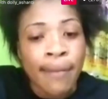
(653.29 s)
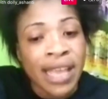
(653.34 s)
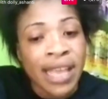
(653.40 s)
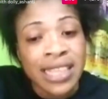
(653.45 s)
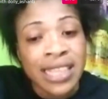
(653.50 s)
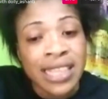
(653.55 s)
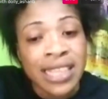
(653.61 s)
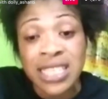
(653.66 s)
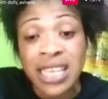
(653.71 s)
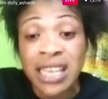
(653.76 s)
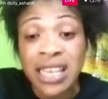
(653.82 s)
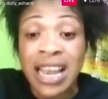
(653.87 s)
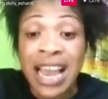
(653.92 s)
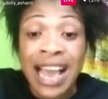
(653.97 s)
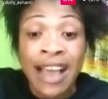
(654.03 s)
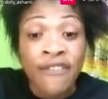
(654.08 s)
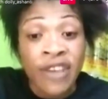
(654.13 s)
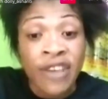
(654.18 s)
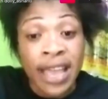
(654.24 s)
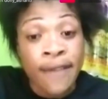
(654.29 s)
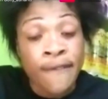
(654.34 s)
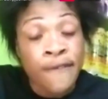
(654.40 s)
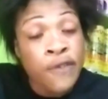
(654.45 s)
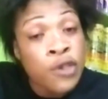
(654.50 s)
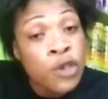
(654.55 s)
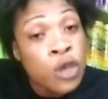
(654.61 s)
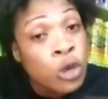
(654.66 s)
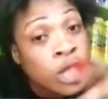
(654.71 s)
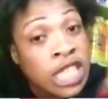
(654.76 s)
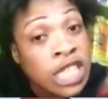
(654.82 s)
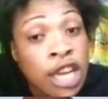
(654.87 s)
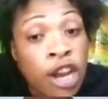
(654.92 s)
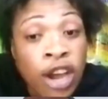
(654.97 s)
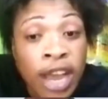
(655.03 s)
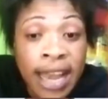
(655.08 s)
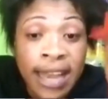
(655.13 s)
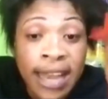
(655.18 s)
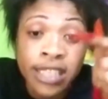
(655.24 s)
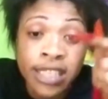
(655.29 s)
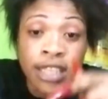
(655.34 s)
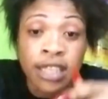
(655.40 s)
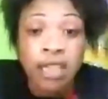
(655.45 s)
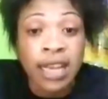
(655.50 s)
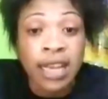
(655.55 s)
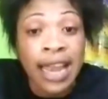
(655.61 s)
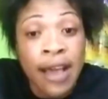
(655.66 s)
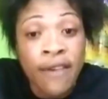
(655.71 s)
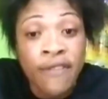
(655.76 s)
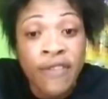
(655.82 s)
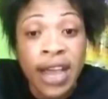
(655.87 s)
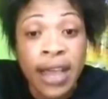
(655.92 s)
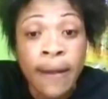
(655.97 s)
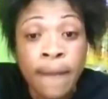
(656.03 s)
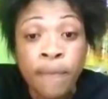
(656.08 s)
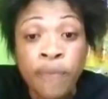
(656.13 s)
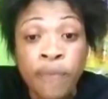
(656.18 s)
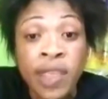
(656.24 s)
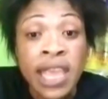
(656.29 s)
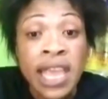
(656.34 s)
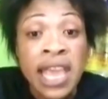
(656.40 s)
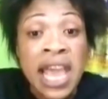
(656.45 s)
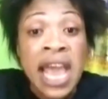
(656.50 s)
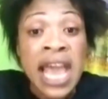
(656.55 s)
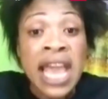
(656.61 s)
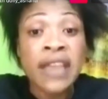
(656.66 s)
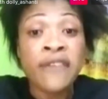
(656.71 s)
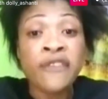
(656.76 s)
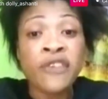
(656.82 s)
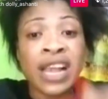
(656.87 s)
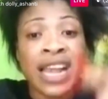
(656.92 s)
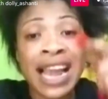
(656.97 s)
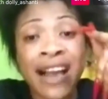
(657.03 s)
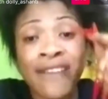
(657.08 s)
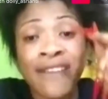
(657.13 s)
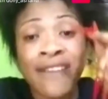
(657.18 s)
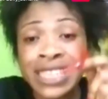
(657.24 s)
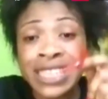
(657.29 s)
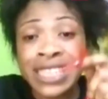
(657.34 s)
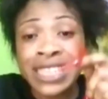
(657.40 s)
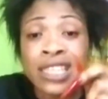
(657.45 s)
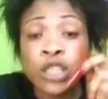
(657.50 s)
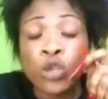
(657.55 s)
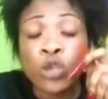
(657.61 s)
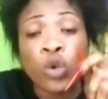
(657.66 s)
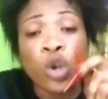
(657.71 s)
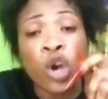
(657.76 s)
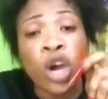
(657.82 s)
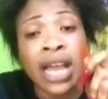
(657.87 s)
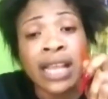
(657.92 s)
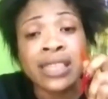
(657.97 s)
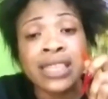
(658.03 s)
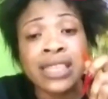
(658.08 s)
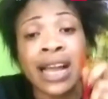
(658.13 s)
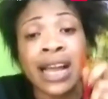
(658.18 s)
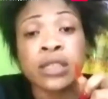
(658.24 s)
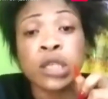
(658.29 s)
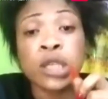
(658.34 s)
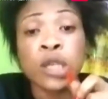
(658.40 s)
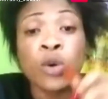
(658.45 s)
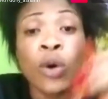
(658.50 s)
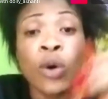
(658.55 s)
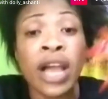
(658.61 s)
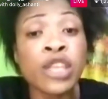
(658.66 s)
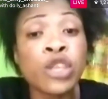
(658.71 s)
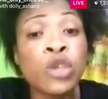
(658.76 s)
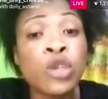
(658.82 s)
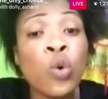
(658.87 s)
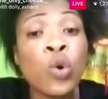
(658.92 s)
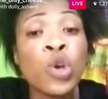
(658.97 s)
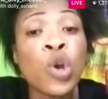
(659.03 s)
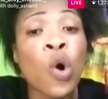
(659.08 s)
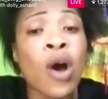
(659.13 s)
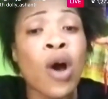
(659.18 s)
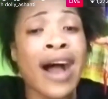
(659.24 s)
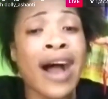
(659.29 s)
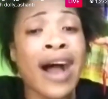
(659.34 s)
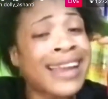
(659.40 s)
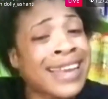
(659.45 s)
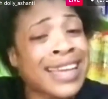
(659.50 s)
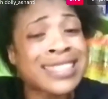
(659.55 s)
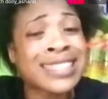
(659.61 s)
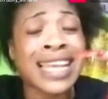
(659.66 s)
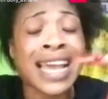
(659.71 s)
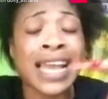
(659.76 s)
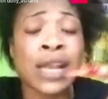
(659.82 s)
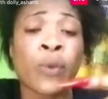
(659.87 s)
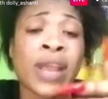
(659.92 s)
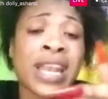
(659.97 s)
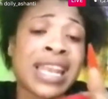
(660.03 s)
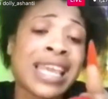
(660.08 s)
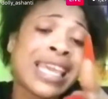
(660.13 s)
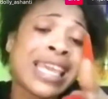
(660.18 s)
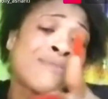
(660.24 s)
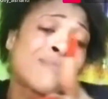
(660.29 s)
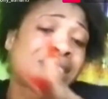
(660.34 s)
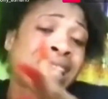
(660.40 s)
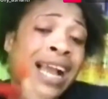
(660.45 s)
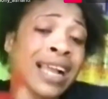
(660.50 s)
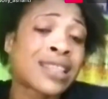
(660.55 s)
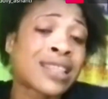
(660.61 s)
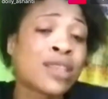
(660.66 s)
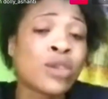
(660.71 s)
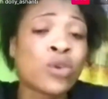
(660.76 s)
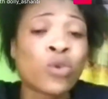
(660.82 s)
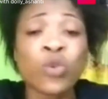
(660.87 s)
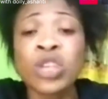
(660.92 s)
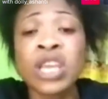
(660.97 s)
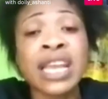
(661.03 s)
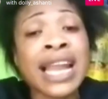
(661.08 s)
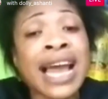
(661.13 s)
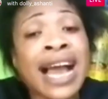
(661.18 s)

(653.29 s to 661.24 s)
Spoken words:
Come here tell you, say, Lava, if you sit down and listen to Lava, if Lava sit you down and talk to you and you don't understand when him talk to you,